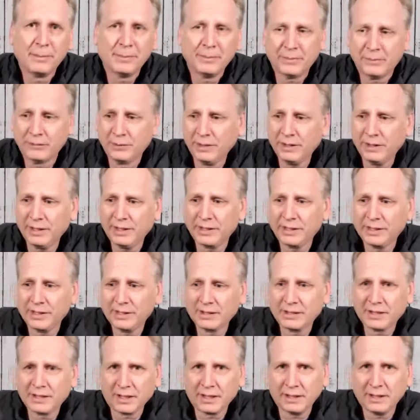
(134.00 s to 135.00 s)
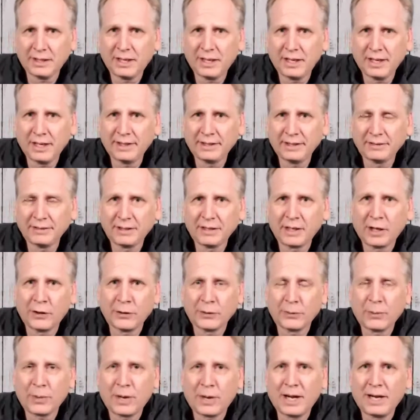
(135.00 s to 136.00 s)
really a decline
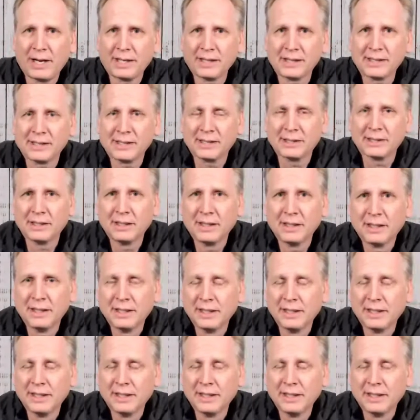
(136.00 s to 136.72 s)
health-wise, and